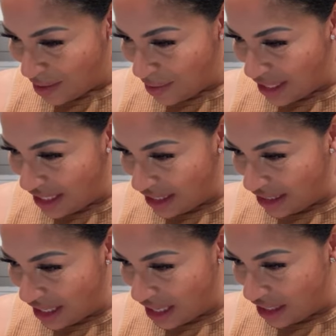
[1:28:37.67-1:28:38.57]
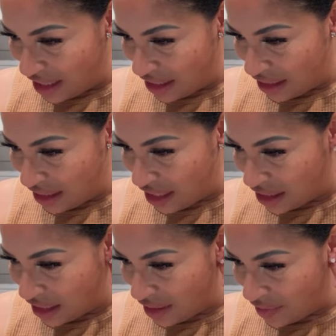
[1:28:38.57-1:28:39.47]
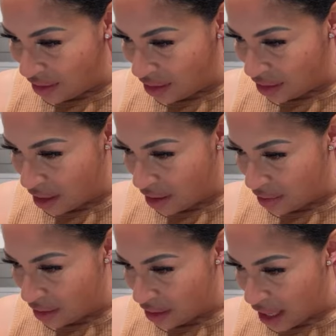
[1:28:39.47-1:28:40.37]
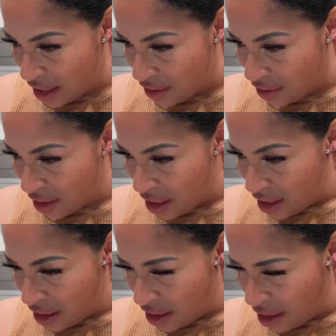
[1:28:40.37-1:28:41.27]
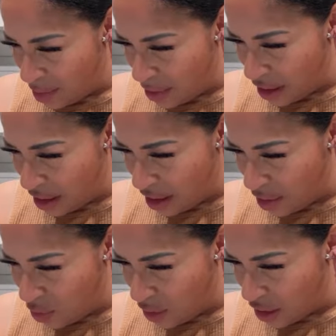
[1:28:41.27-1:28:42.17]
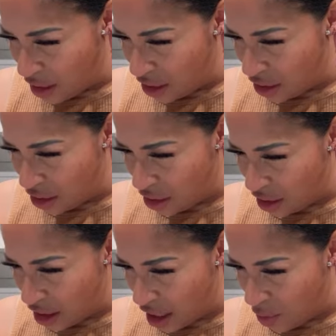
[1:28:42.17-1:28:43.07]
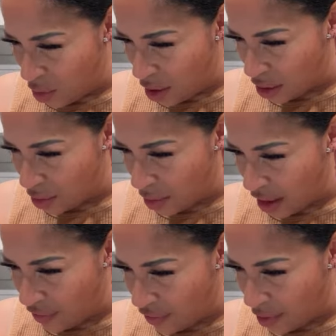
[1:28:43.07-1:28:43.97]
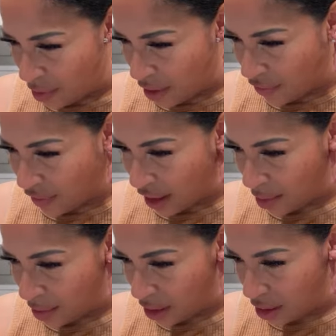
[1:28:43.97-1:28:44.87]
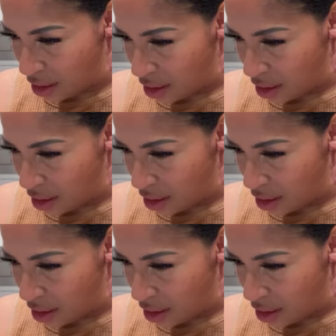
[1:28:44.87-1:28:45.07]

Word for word: What Lisa say? She doesn't even deserve the title keep it 100, she had walked away from her family.